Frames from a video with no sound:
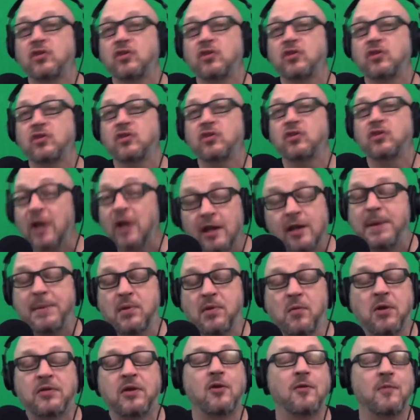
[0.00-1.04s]
normal,
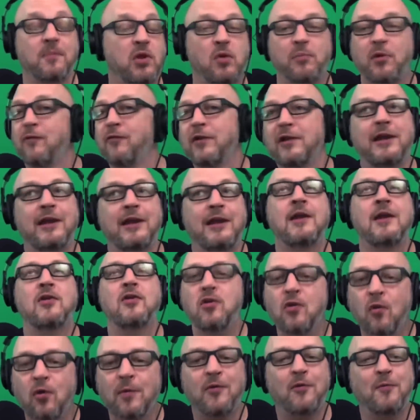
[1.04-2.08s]
middle-of-the-road people, but
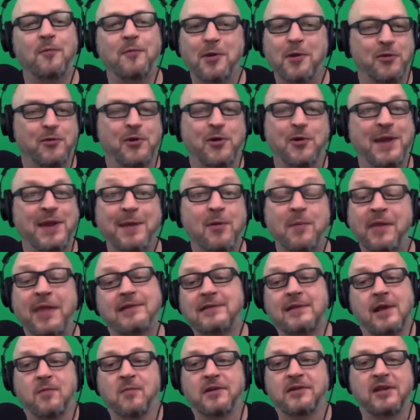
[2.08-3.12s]
that's not the ones that you hear
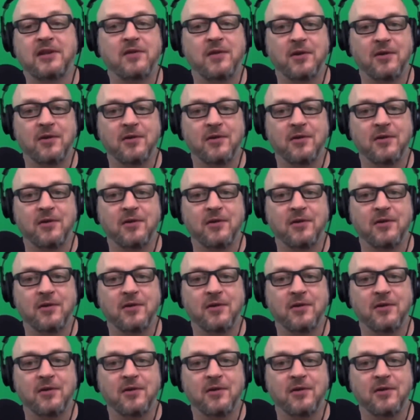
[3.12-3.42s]
on the air.